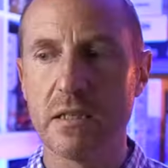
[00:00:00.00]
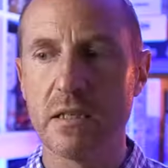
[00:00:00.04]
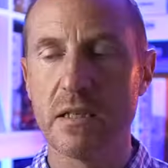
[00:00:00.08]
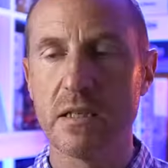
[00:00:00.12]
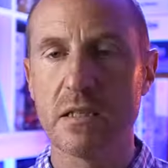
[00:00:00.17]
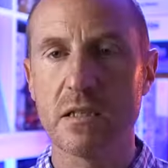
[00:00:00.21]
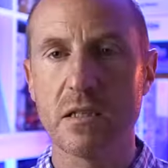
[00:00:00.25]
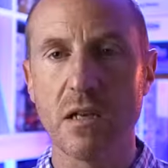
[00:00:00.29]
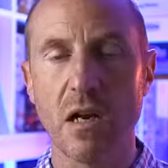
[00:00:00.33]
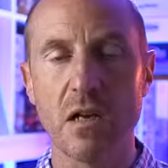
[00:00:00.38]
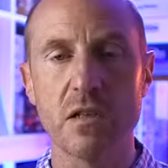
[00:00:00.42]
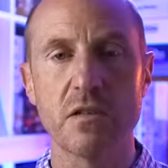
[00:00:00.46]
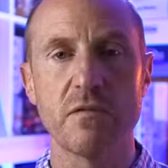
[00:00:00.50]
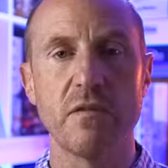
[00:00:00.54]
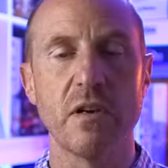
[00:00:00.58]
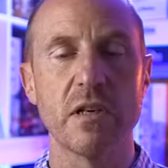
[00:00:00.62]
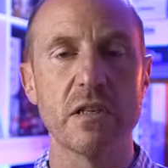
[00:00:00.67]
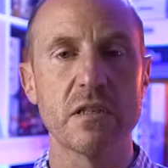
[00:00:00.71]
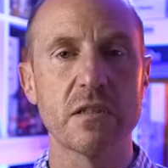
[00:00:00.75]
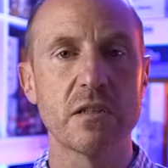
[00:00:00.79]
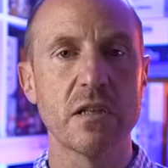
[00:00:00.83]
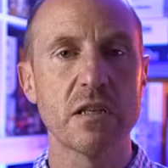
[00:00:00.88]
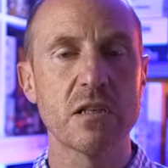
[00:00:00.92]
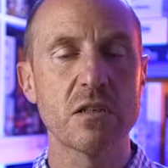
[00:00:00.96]
the stance
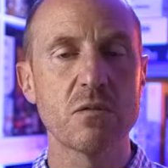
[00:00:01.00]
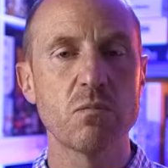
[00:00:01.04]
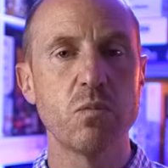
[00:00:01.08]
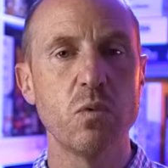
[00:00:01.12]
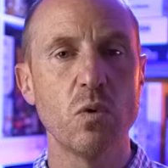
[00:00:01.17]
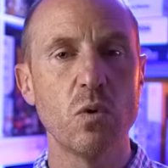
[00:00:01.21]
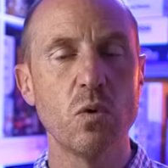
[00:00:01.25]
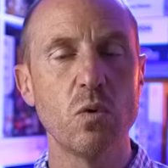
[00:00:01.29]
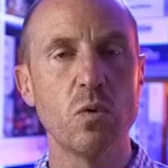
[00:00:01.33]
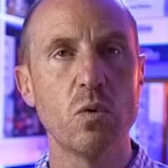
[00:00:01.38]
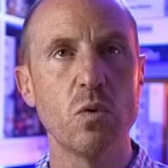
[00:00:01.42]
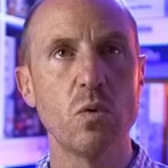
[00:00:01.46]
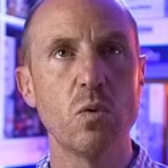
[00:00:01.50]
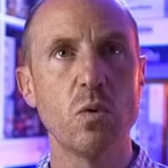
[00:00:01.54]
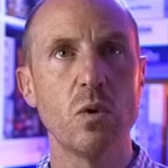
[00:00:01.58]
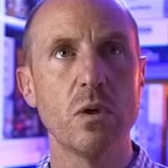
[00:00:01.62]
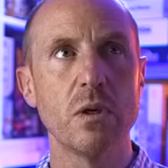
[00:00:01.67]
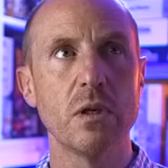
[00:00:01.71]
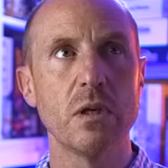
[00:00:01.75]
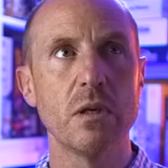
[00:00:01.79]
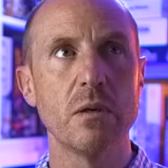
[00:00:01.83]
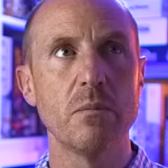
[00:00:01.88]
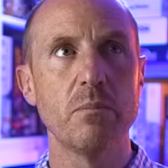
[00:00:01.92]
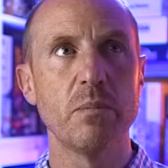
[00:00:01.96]
phase. This will
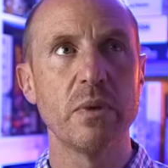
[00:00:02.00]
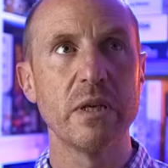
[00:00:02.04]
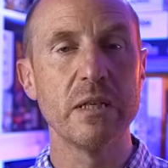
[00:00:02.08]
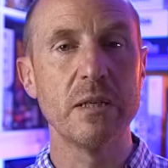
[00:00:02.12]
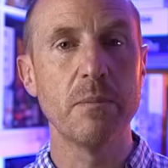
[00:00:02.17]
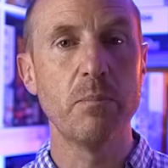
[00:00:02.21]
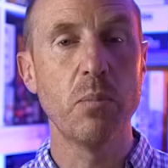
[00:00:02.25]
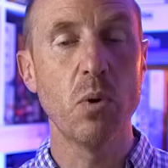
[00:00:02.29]
be the